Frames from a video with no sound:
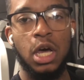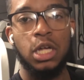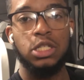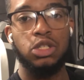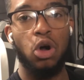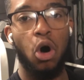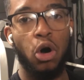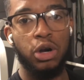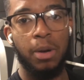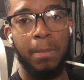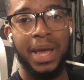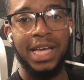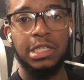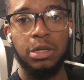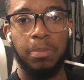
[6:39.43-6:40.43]
So all your
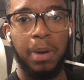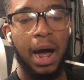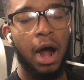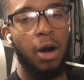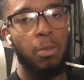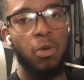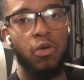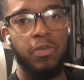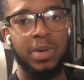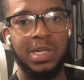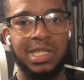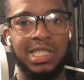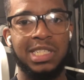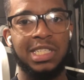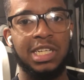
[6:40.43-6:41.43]
major power movements
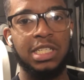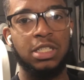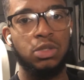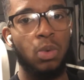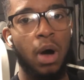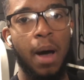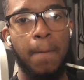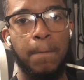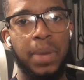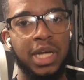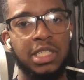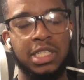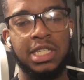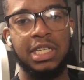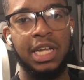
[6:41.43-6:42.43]
such as squat,
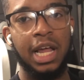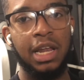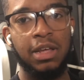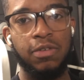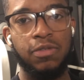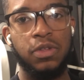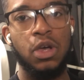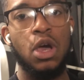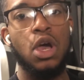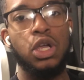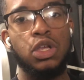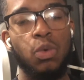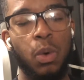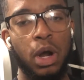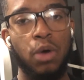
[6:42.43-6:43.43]
bench, and deadlift,
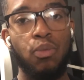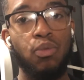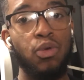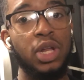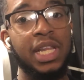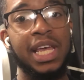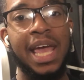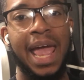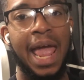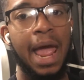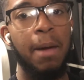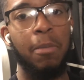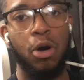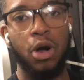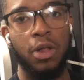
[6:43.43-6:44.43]
you wanna really
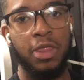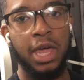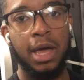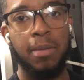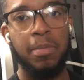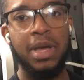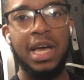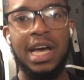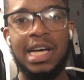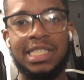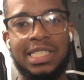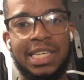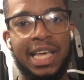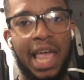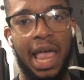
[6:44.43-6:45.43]
hammer on them
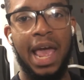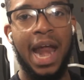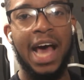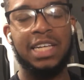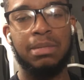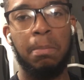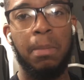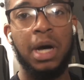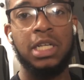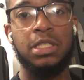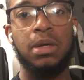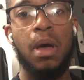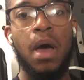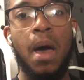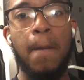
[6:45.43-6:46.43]
to hit as much
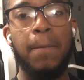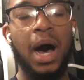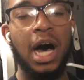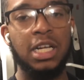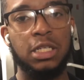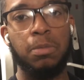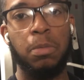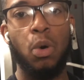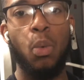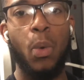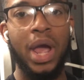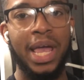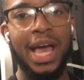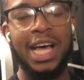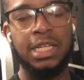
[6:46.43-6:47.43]
possible
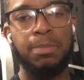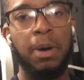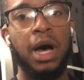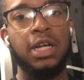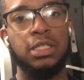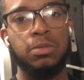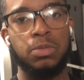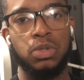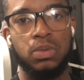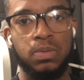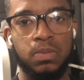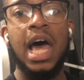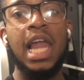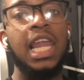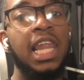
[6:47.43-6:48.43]
weight as possible.
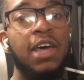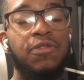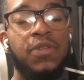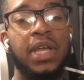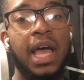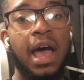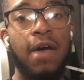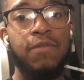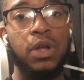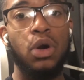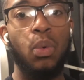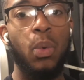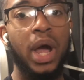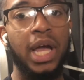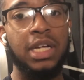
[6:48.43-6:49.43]
Lifting heavier
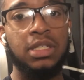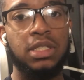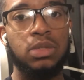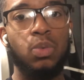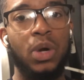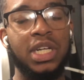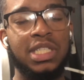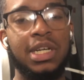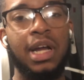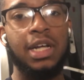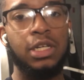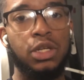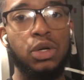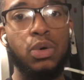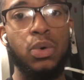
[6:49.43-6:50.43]
weights, what it's gonna
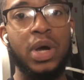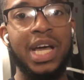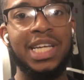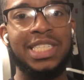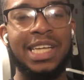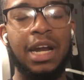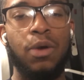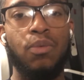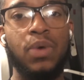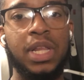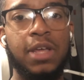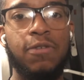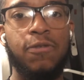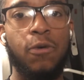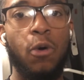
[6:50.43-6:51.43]
do is gonna really
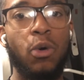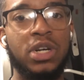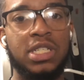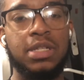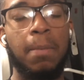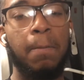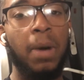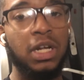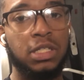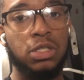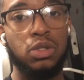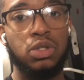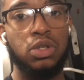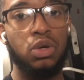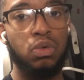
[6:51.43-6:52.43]
force the muscle
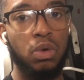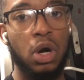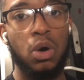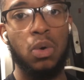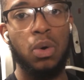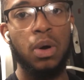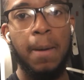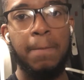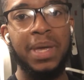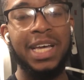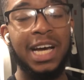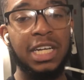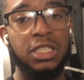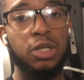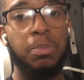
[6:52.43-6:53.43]
to grow.
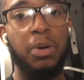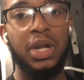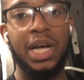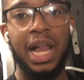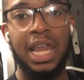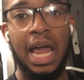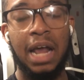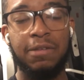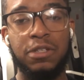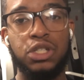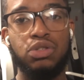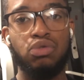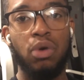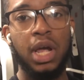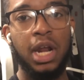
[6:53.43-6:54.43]
Because you're putting a lot of
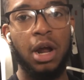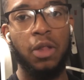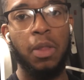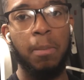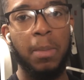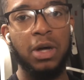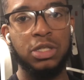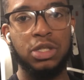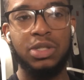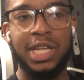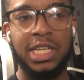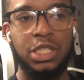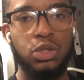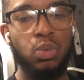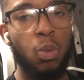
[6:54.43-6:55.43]
strain on the muscle
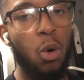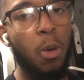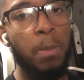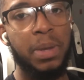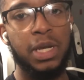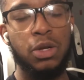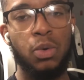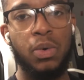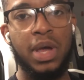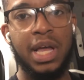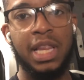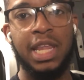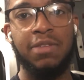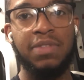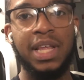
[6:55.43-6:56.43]
that you won't be doing
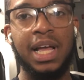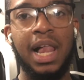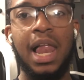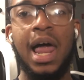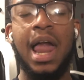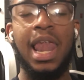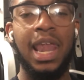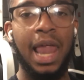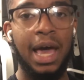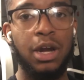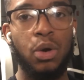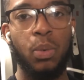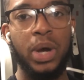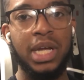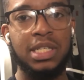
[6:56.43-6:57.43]
lifting lighter
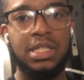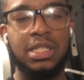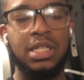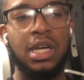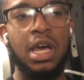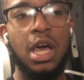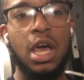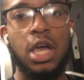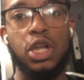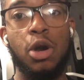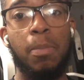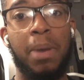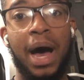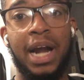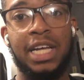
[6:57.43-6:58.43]
weights, your
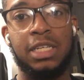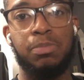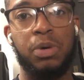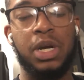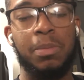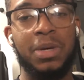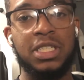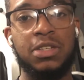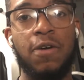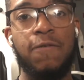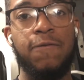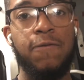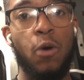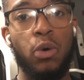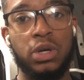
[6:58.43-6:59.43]
body is pretty much
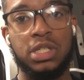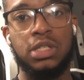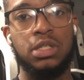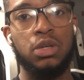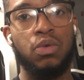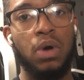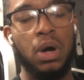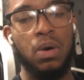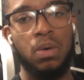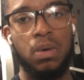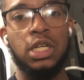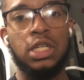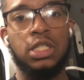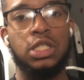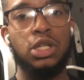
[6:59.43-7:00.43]
forced to grow.
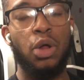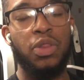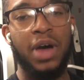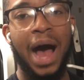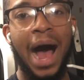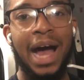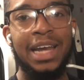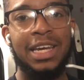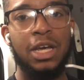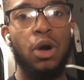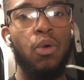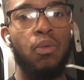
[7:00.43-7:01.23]
So the ideal